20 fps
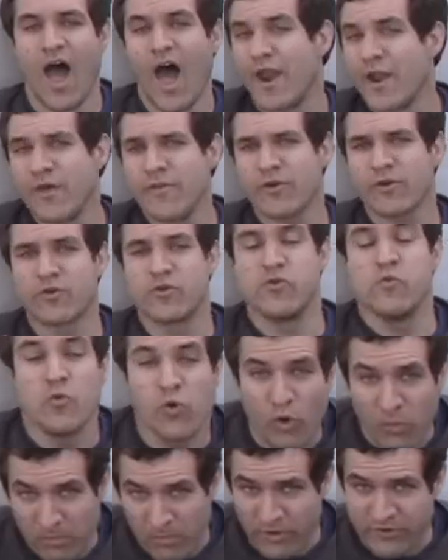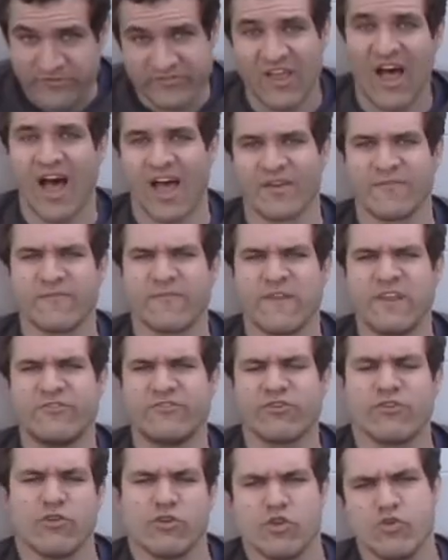Another cool Mulsanne
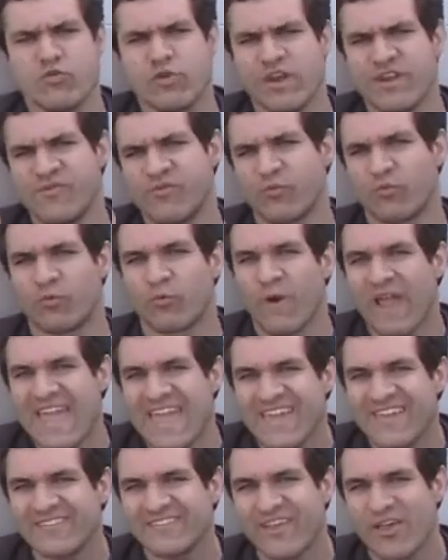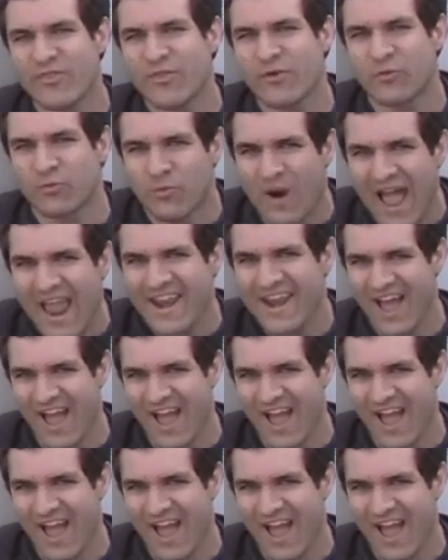feature, you can raise the ride